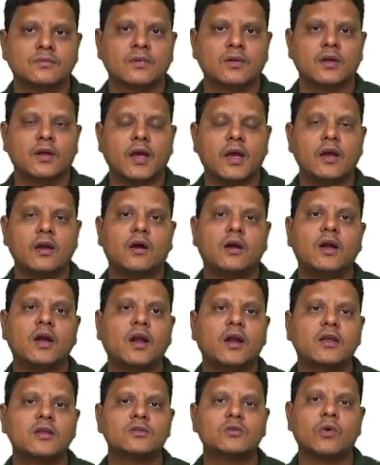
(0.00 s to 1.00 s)
An auditor
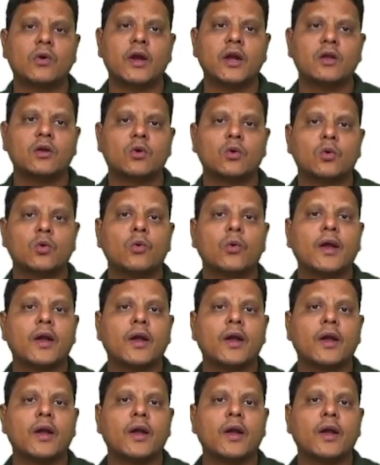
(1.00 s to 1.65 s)
is going to do an